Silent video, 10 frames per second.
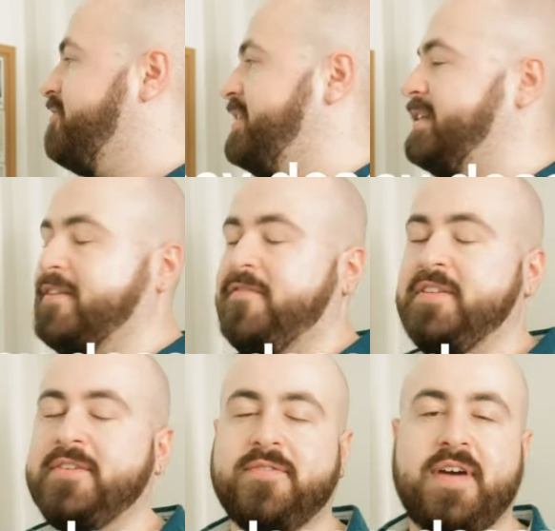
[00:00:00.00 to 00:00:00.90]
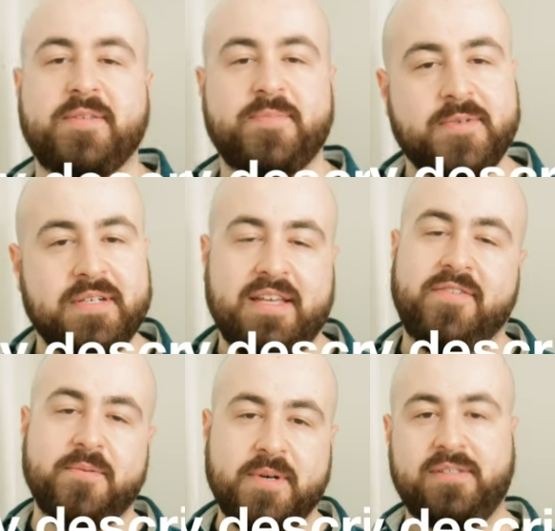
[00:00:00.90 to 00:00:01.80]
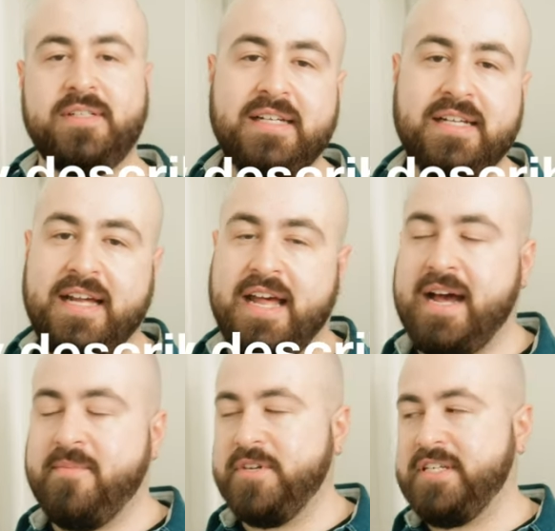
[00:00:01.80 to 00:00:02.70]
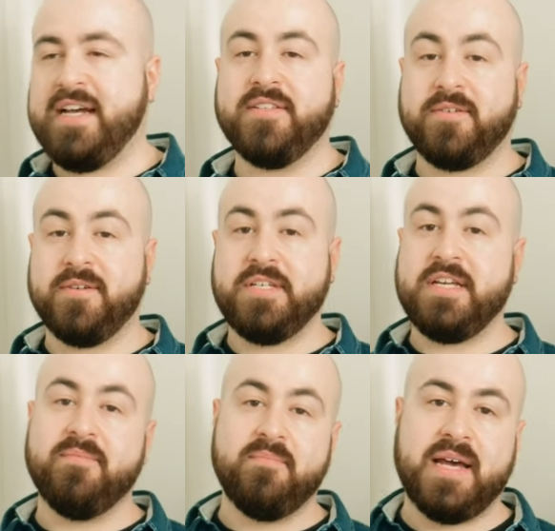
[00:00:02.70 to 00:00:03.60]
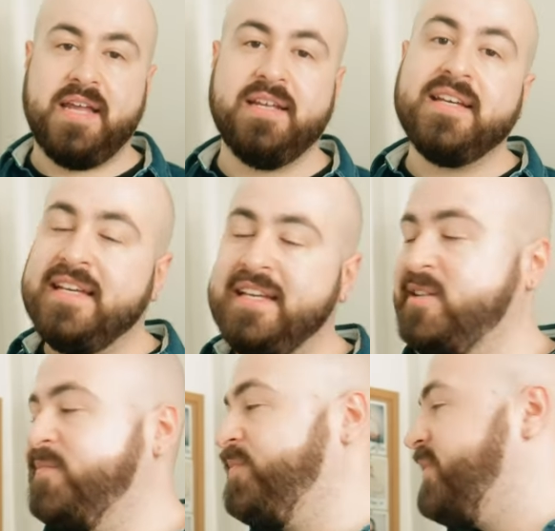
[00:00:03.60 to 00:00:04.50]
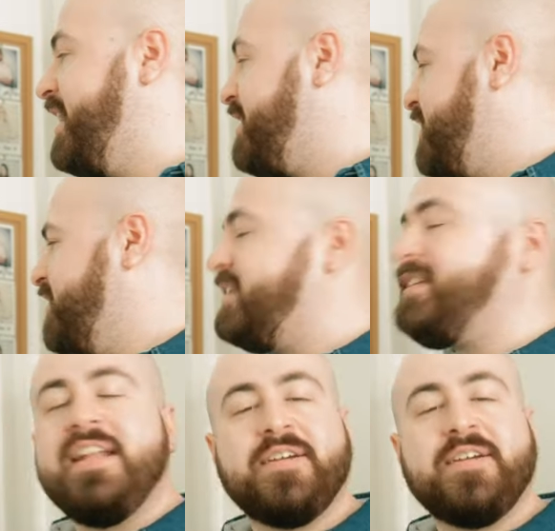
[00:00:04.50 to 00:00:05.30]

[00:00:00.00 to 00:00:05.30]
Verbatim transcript: it's like a physical Facebook, if you will, um, which sounds cringy, but I don't know, it's kind of